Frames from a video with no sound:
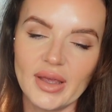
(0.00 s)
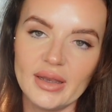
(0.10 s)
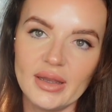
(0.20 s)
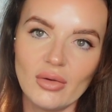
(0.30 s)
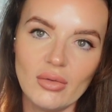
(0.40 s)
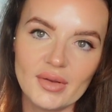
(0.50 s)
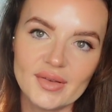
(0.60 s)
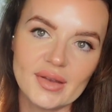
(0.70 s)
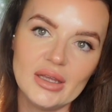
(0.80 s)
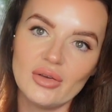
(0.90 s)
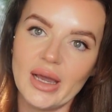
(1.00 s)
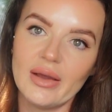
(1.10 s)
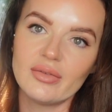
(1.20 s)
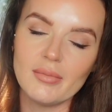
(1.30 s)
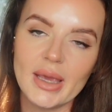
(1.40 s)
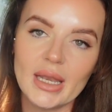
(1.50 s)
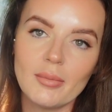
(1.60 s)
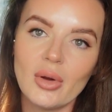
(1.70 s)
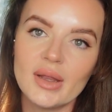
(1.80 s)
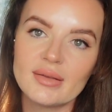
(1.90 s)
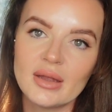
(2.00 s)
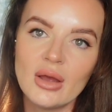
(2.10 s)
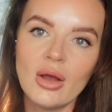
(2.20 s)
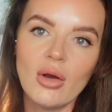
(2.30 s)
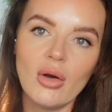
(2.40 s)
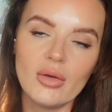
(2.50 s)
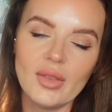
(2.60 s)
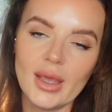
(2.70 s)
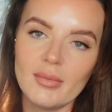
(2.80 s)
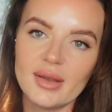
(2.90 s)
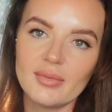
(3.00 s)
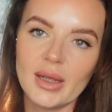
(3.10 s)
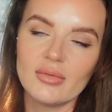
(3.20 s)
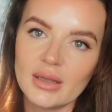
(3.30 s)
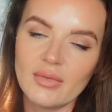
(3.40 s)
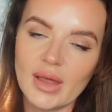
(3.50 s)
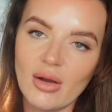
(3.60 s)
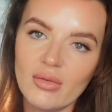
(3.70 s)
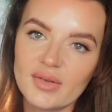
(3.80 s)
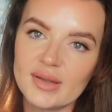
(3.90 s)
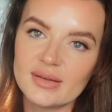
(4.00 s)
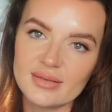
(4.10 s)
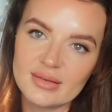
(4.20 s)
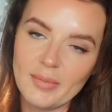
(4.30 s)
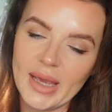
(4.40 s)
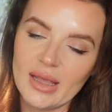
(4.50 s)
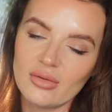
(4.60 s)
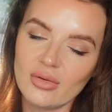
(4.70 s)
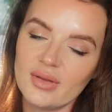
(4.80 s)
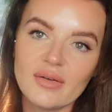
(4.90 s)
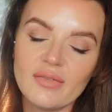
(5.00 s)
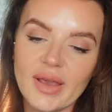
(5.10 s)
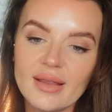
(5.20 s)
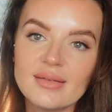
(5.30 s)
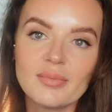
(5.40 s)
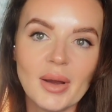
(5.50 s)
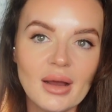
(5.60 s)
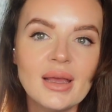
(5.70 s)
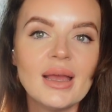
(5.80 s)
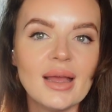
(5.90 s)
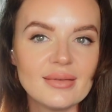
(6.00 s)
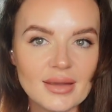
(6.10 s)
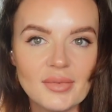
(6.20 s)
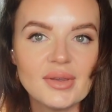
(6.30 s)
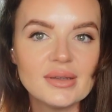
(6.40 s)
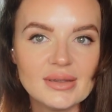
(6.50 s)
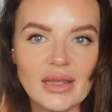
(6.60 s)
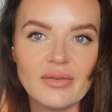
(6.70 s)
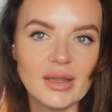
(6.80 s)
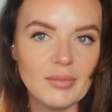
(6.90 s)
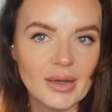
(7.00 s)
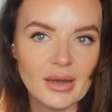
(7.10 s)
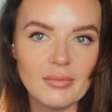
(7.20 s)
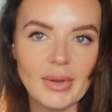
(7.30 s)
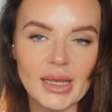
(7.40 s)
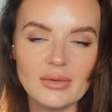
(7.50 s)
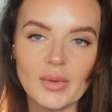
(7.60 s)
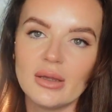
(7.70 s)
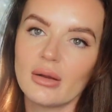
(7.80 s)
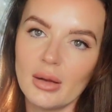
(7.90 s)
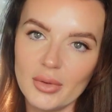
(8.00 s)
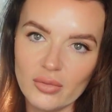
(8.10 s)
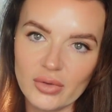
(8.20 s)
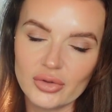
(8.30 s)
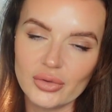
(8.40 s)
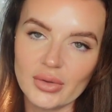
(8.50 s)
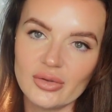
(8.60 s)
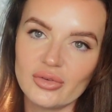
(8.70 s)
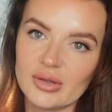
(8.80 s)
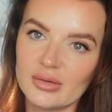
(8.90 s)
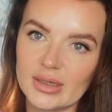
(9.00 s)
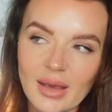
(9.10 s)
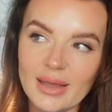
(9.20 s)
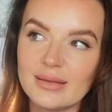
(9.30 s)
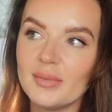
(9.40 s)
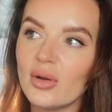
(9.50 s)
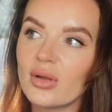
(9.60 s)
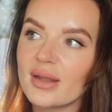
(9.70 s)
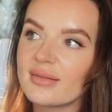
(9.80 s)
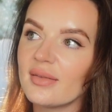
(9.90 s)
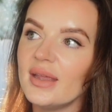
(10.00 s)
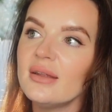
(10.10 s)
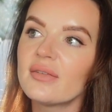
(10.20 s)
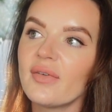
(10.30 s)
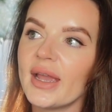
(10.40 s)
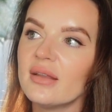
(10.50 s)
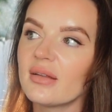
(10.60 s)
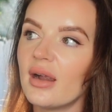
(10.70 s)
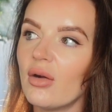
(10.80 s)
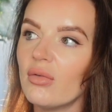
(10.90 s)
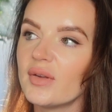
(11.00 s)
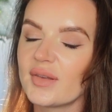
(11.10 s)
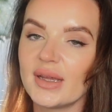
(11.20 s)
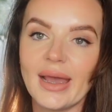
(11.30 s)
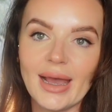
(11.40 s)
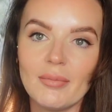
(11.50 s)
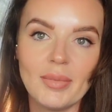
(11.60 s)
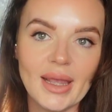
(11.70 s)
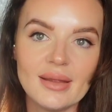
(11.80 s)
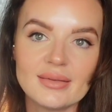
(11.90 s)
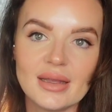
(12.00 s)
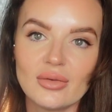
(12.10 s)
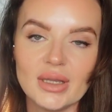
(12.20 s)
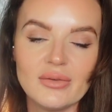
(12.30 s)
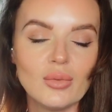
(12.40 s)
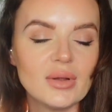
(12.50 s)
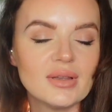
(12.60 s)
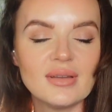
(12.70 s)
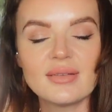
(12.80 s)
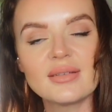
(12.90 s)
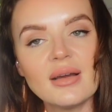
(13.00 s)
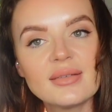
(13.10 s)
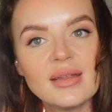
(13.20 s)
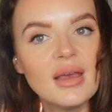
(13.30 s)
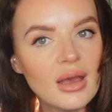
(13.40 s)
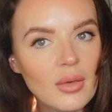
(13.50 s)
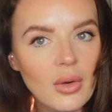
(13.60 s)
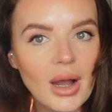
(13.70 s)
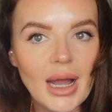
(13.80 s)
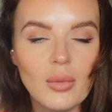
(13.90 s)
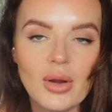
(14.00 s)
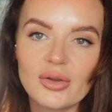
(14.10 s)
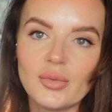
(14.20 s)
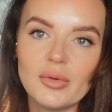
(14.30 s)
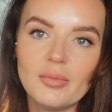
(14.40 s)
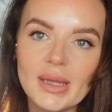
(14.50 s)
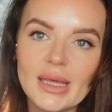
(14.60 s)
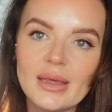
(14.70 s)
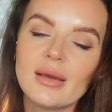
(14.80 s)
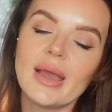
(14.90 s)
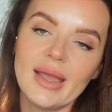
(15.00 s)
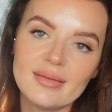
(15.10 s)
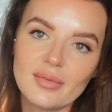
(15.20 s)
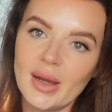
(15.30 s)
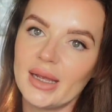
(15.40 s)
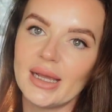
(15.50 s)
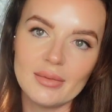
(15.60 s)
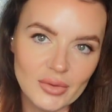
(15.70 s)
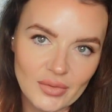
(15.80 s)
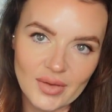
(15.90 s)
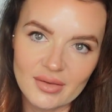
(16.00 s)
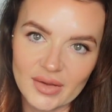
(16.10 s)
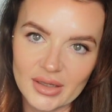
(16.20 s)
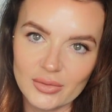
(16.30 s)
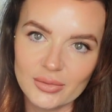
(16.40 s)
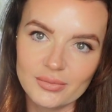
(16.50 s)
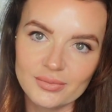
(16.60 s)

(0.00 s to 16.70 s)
and then obviously you have demerit points on them as well. Now that obviously does depend on the offence, but it's something to definitely bear in mind when you're coming over to Australia. And to be honest, these fines are obviously at best. I don't even want to discuss what at worst would be, hence why I'm doing this video.